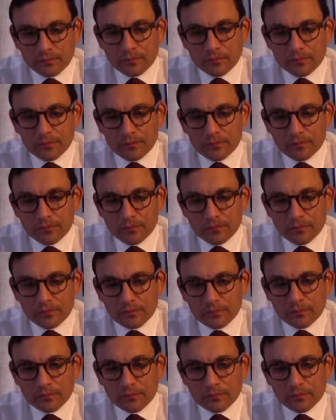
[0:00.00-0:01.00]

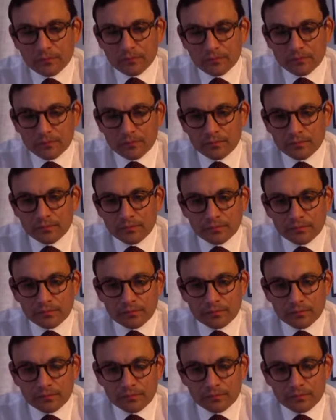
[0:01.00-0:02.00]

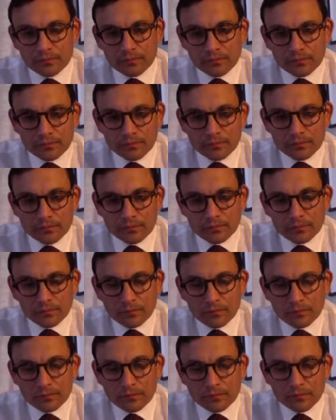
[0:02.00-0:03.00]

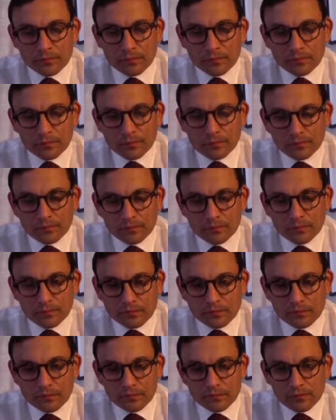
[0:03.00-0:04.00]

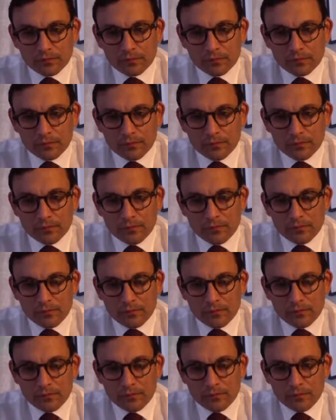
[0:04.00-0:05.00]

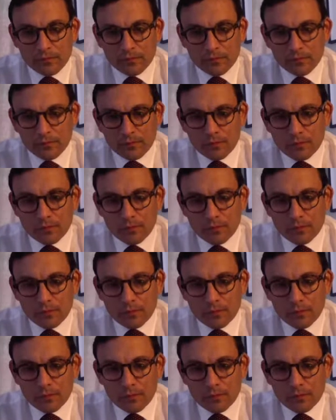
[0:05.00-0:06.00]

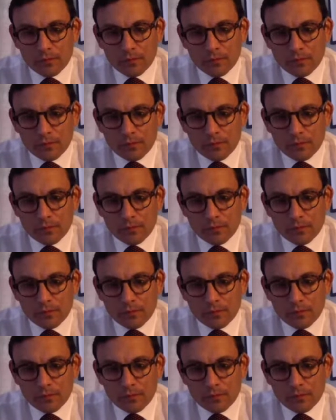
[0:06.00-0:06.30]
The person shown says nothing.